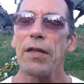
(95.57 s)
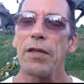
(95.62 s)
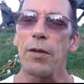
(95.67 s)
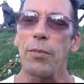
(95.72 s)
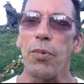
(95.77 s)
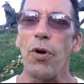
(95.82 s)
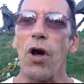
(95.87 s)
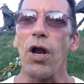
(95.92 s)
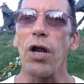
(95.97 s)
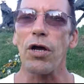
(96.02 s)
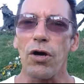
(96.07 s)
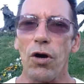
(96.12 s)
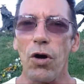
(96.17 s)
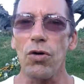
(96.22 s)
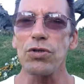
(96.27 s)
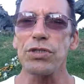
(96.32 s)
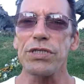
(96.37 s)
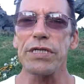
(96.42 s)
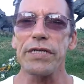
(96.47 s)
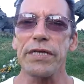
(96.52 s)
The product
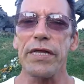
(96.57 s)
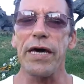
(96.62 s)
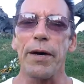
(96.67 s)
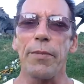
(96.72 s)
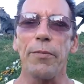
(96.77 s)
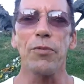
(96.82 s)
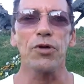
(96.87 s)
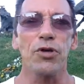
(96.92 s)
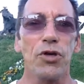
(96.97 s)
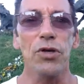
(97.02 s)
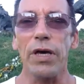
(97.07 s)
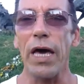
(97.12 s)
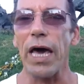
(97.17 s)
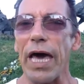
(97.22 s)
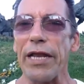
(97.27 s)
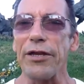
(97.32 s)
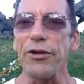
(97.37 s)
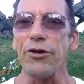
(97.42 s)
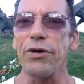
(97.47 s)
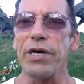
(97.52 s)
goes to them
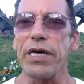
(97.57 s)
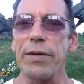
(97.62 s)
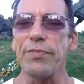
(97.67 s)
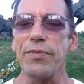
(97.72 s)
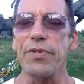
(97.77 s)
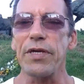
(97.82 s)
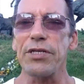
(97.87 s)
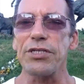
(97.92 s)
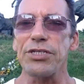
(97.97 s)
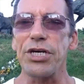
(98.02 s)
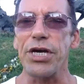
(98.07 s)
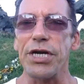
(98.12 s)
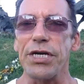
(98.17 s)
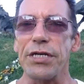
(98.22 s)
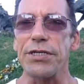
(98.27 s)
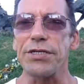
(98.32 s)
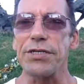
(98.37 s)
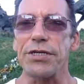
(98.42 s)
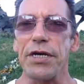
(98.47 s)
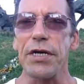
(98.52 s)
and you keep the
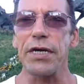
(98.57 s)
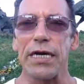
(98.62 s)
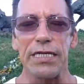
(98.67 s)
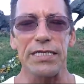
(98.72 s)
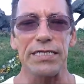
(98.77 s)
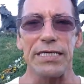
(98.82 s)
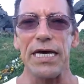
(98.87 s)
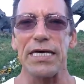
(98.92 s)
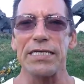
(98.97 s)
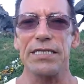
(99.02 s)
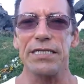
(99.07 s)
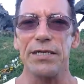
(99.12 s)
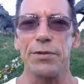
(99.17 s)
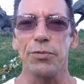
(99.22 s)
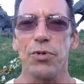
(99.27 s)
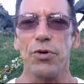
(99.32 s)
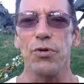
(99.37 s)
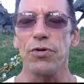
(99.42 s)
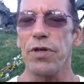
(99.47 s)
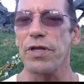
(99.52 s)
change. It's that
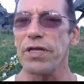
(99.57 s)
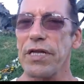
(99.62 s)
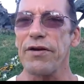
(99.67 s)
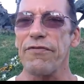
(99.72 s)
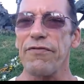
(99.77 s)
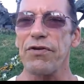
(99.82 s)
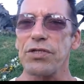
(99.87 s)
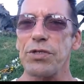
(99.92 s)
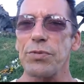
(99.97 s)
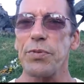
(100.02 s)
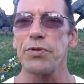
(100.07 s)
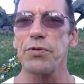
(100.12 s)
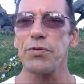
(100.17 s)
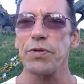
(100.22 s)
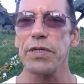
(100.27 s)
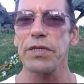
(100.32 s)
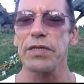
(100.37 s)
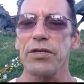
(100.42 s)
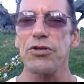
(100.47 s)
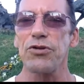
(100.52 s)
simple, the difference
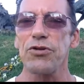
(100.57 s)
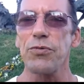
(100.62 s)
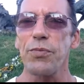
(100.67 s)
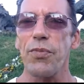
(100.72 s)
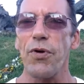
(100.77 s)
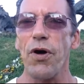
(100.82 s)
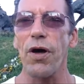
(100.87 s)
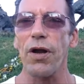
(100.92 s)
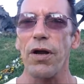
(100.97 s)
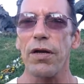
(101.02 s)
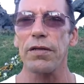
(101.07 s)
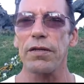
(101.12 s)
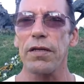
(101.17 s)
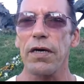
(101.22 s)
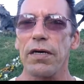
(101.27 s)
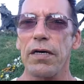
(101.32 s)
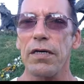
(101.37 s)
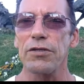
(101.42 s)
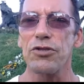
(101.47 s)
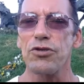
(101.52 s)
between the two, product,
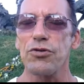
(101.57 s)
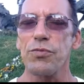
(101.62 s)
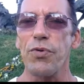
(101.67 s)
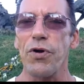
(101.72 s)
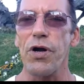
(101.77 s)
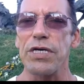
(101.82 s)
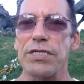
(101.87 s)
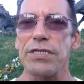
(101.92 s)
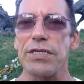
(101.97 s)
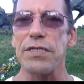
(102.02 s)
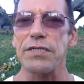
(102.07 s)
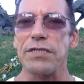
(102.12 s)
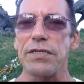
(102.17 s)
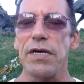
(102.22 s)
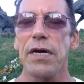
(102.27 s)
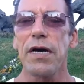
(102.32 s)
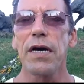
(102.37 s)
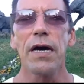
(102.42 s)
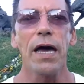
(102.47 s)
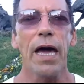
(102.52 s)
uh, two prices.
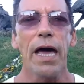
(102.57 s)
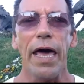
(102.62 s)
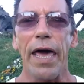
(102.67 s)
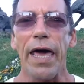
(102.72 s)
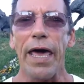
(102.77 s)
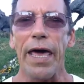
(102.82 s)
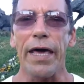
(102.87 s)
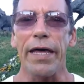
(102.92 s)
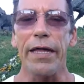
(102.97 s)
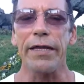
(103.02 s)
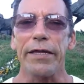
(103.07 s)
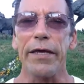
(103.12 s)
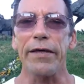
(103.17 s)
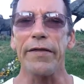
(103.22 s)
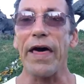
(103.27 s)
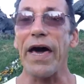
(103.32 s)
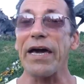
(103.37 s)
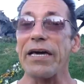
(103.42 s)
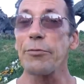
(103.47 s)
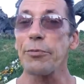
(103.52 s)
And uh,
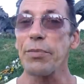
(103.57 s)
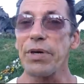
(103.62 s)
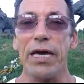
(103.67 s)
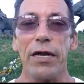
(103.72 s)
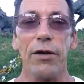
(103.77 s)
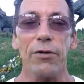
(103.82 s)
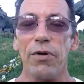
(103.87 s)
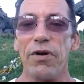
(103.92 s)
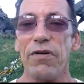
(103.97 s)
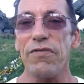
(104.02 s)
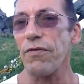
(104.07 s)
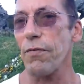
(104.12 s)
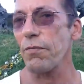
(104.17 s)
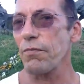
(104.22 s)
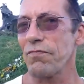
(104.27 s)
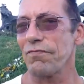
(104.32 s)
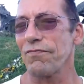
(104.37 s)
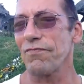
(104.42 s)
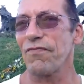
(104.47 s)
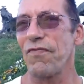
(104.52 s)
that can be anywhere from
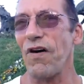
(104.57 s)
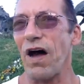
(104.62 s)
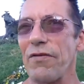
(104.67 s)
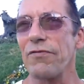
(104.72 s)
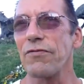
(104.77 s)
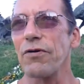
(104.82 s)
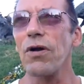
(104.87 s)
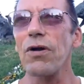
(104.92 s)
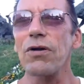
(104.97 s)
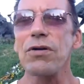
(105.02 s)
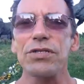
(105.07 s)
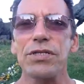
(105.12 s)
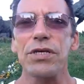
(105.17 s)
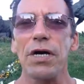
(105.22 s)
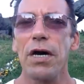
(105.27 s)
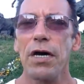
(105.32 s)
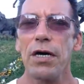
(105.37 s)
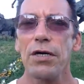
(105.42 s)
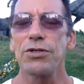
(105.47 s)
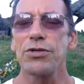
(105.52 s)
five dollars
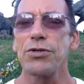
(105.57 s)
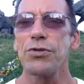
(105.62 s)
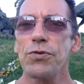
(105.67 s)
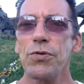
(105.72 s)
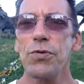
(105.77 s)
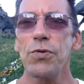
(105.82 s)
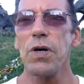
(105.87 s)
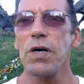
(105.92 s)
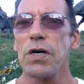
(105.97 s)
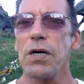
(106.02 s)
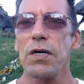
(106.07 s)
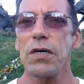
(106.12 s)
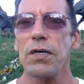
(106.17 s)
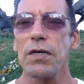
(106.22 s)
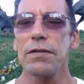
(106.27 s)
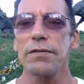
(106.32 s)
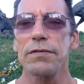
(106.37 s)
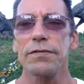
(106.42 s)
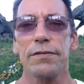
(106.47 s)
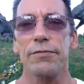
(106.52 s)
to
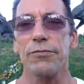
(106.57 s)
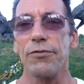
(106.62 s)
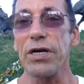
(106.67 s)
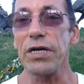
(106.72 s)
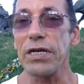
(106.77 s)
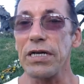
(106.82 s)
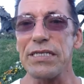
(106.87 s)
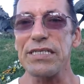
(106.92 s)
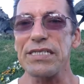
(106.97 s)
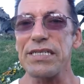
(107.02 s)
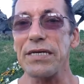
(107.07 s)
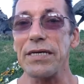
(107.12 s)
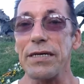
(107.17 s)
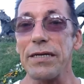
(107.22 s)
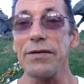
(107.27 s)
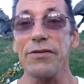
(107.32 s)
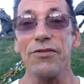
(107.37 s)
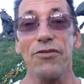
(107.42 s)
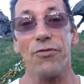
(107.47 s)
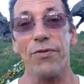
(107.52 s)
uh,
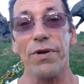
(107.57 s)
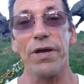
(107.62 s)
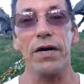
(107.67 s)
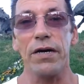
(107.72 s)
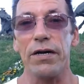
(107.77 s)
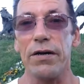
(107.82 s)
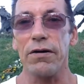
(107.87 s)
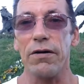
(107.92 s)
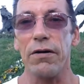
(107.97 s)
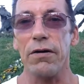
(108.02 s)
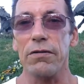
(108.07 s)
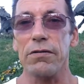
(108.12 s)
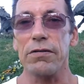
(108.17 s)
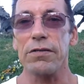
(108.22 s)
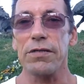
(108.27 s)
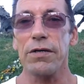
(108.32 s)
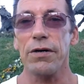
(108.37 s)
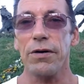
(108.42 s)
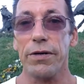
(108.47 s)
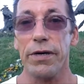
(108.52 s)
realistically three hundred
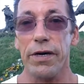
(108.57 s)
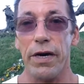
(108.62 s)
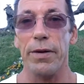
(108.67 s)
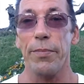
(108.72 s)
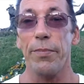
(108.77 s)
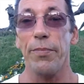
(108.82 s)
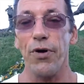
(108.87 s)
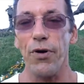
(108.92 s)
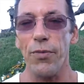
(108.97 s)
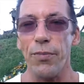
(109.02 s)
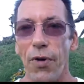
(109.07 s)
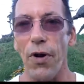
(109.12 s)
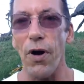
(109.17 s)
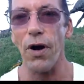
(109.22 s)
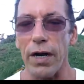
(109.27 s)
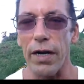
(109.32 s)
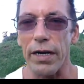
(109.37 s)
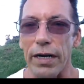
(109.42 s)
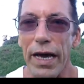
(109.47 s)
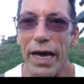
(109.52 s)
dollars, okay, per
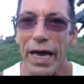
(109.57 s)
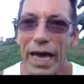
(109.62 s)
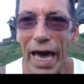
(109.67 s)
product.